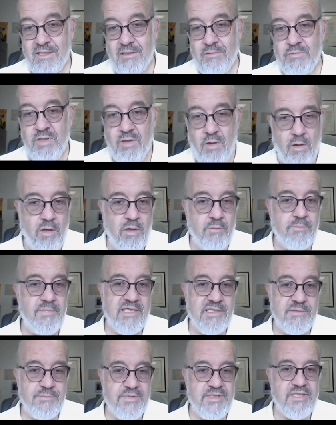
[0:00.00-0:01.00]
We all
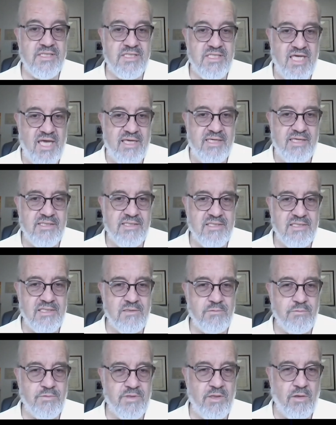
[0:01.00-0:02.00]
make
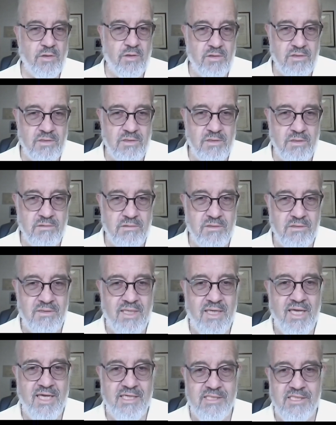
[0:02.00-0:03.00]
mistakes. We all
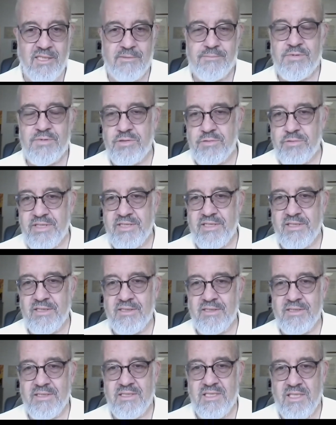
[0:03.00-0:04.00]
end up
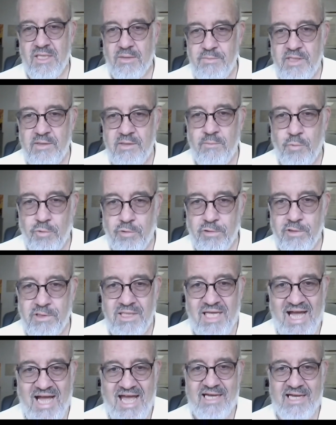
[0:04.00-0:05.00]
doing some
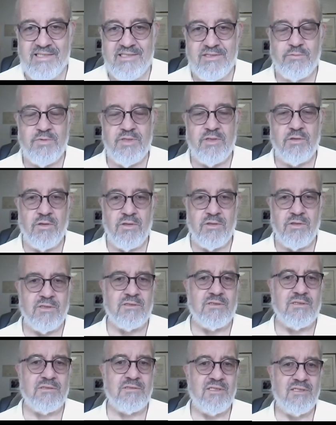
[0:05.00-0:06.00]
immoral act. We
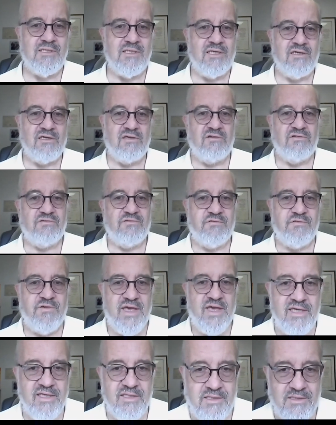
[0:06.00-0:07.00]
all
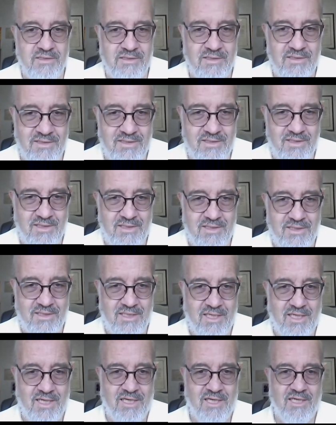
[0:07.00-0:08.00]
fail
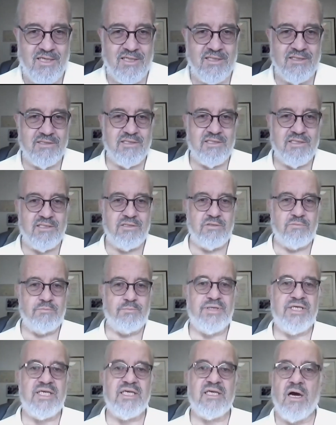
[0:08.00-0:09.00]
to
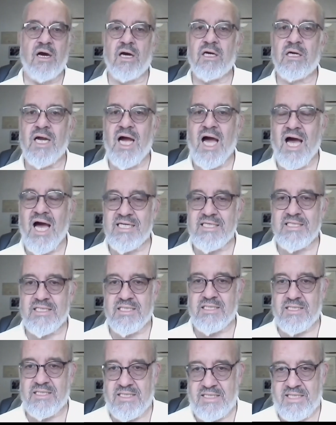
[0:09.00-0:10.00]
be our
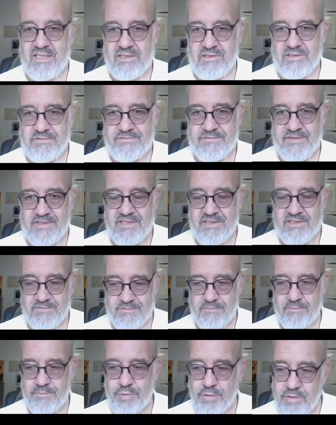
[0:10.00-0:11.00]
highest self at
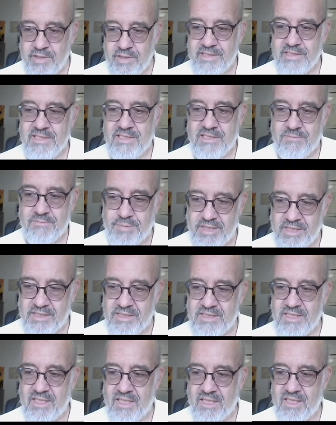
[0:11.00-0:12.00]
different points.
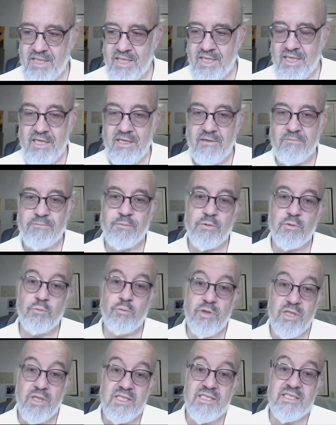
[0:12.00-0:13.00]
But if we're
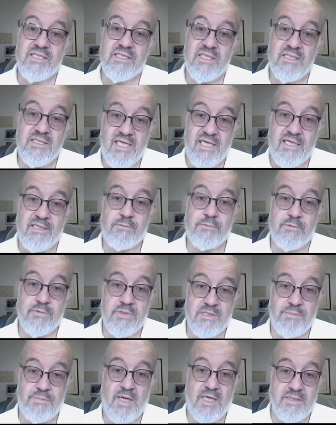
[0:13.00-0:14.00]
willing to take
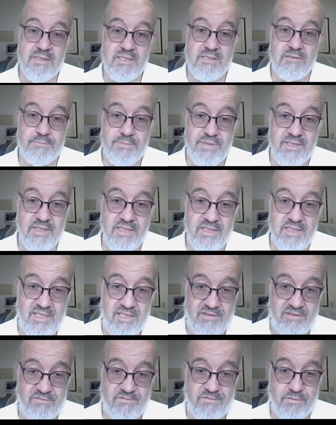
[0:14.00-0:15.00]

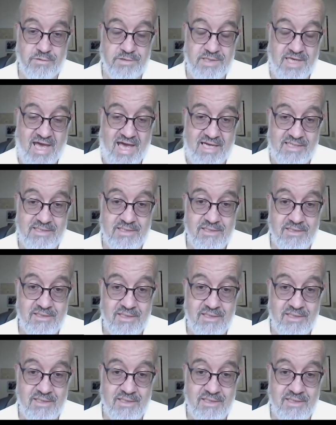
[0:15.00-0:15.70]
responsibility for that,